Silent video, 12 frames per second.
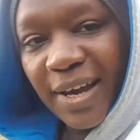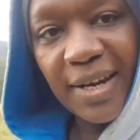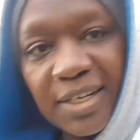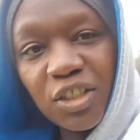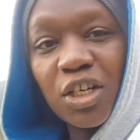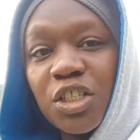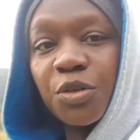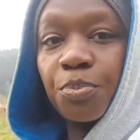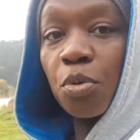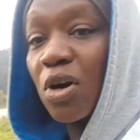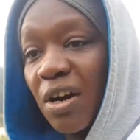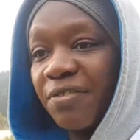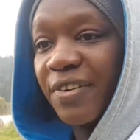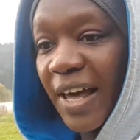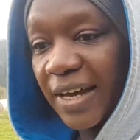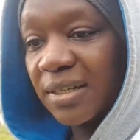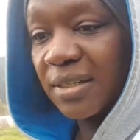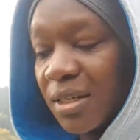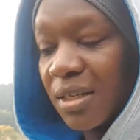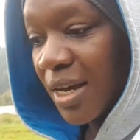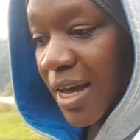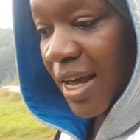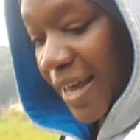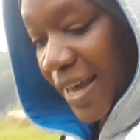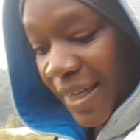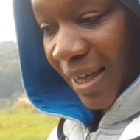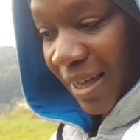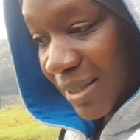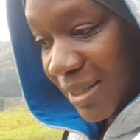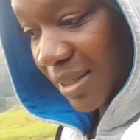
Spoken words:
and just book a flight, and that's